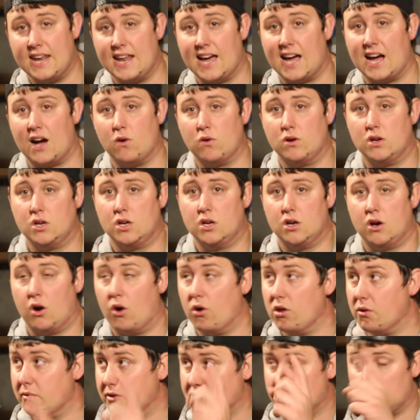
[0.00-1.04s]
now,
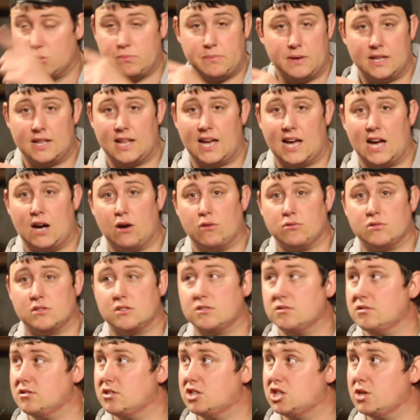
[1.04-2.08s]
although I should be in the
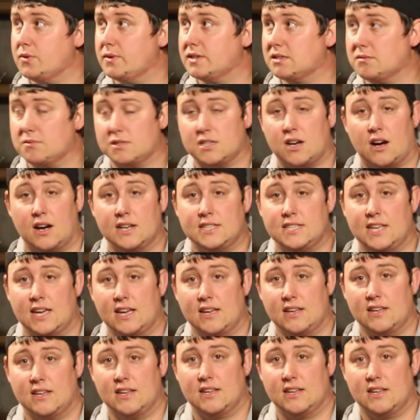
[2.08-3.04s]
house doing some tidying.